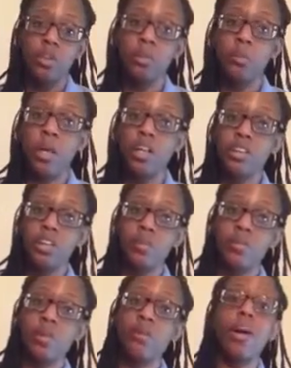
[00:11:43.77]
which abolished
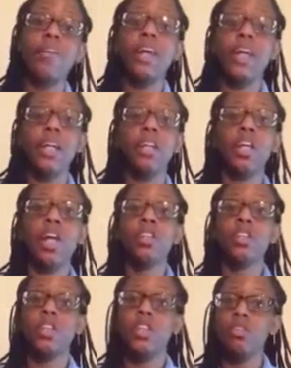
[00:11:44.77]
slavery. While they didn't
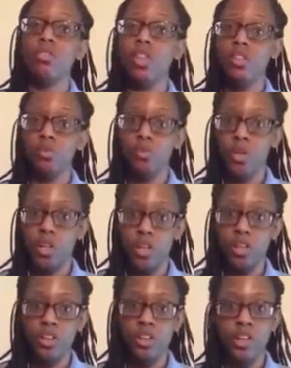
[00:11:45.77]
actually use those
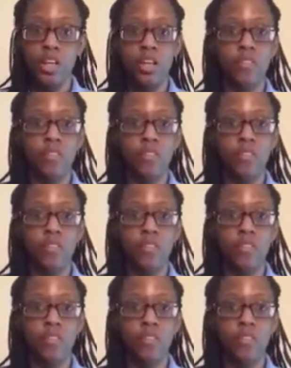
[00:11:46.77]
words,